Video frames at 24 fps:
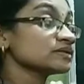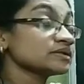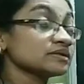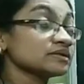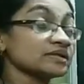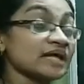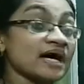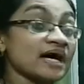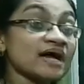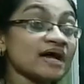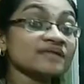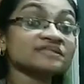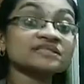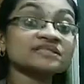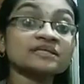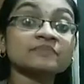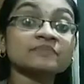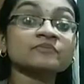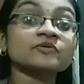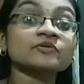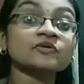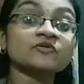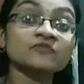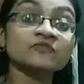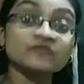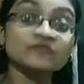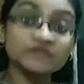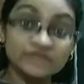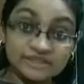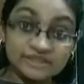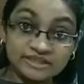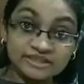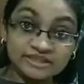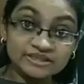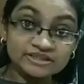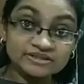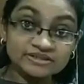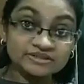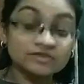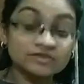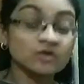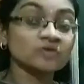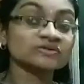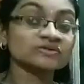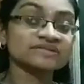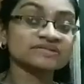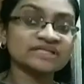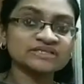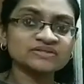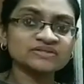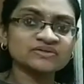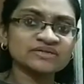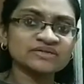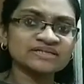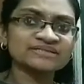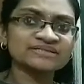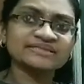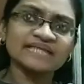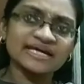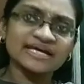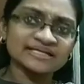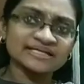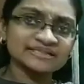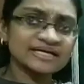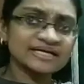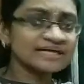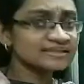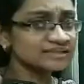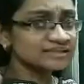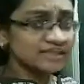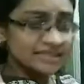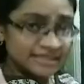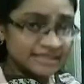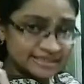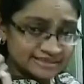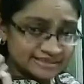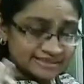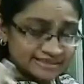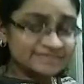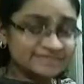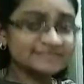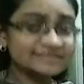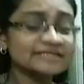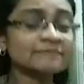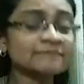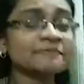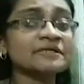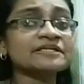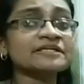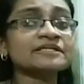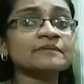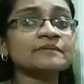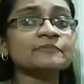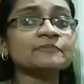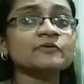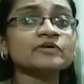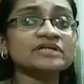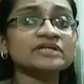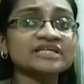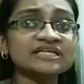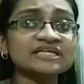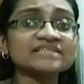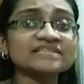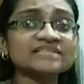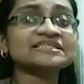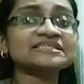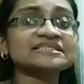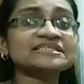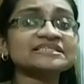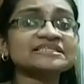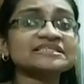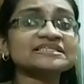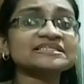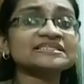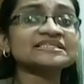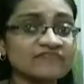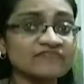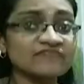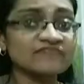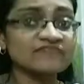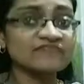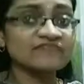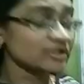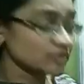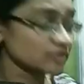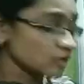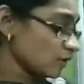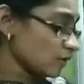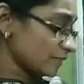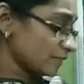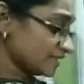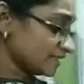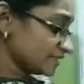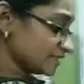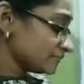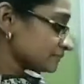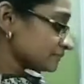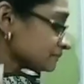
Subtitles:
large number of years or centuries like that. It is depend upon each and every comet.